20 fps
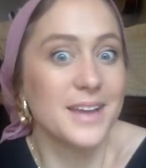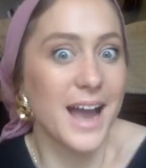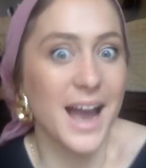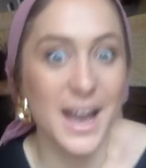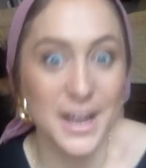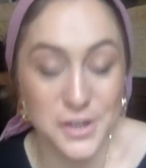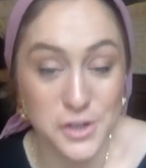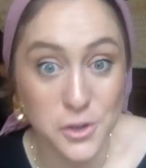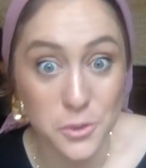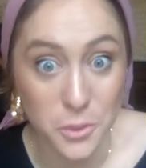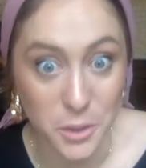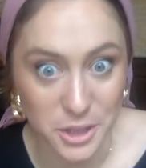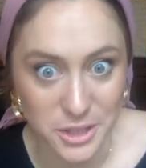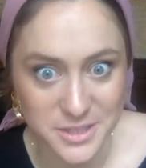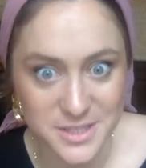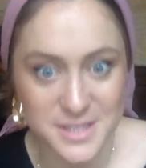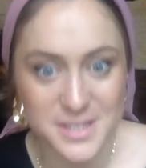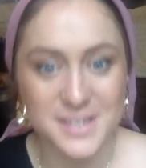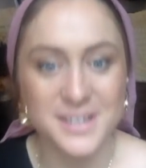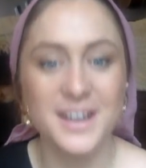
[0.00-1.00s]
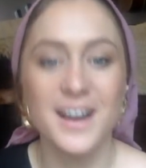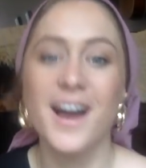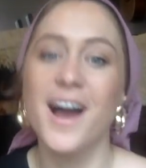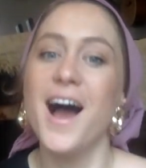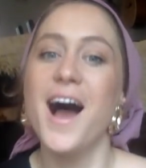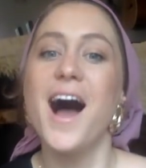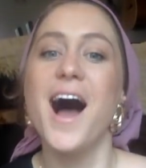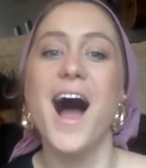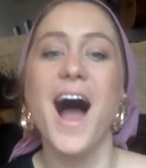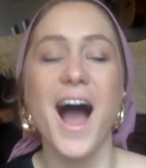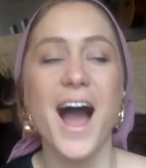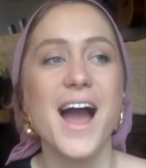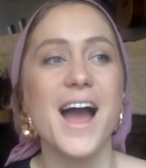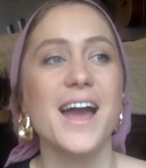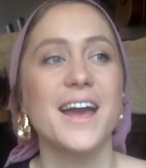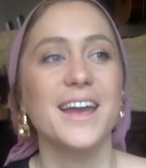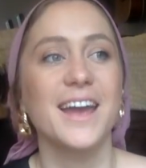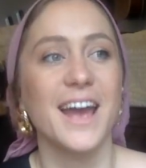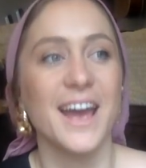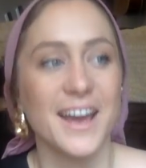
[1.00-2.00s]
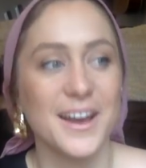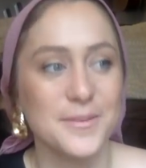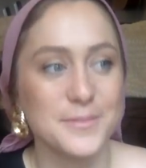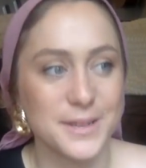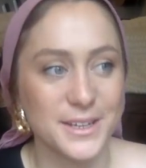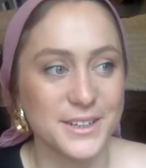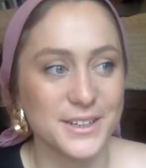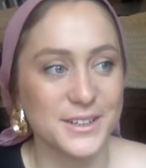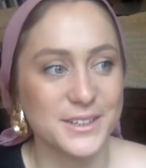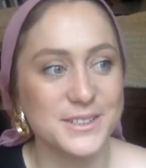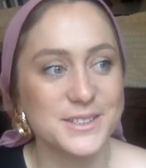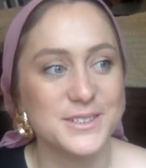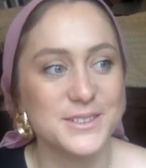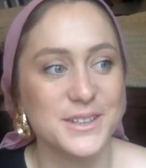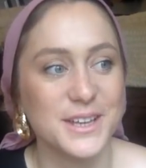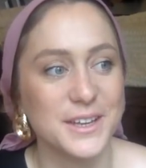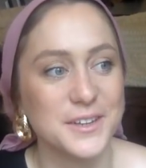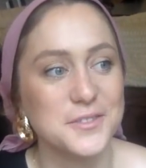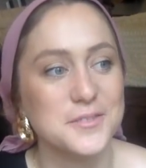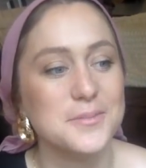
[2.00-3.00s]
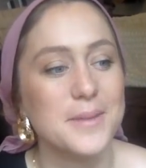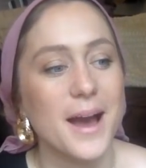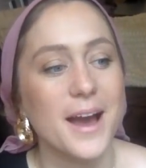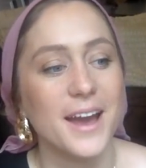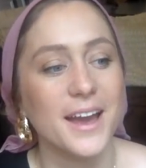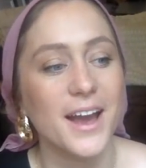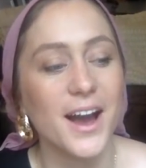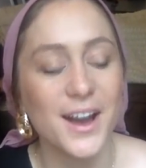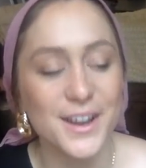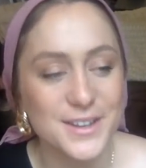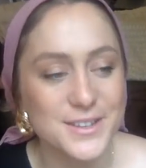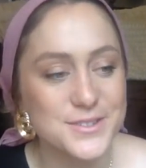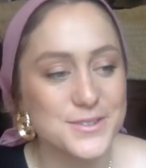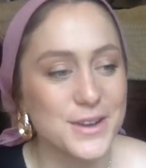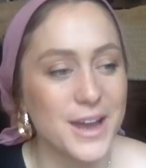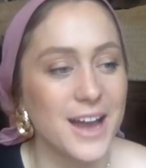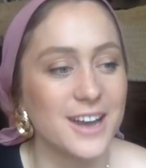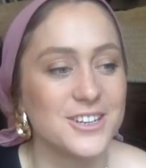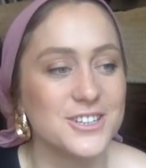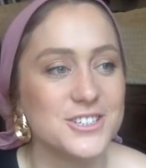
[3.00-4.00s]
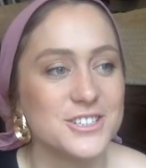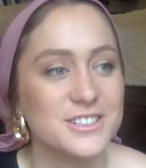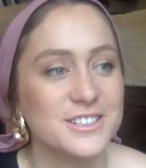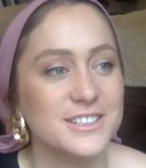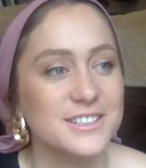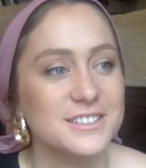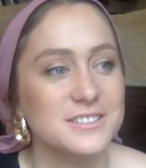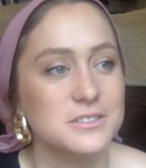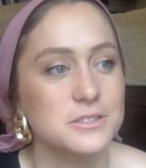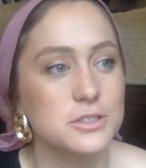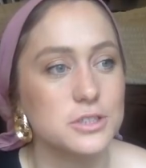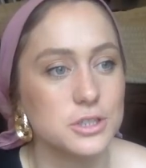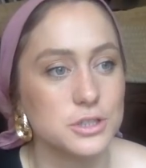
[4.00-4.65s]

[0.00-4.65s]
I know words. I am here to give my honest reaction